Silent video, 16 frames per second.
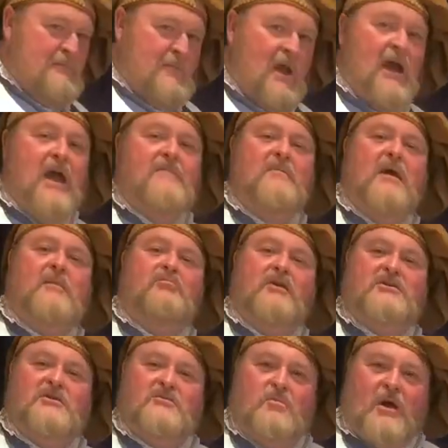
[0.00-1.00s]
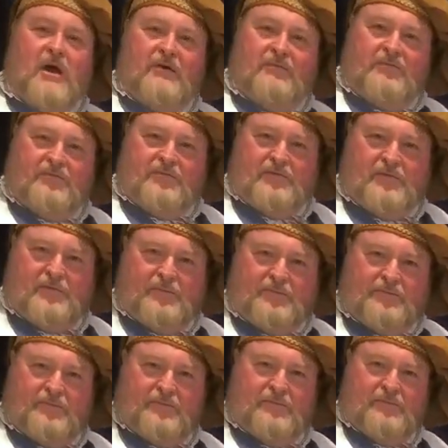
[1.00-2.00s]
I have my present wife,
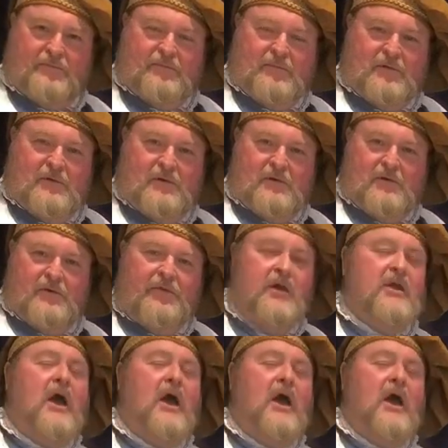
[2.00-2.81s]
the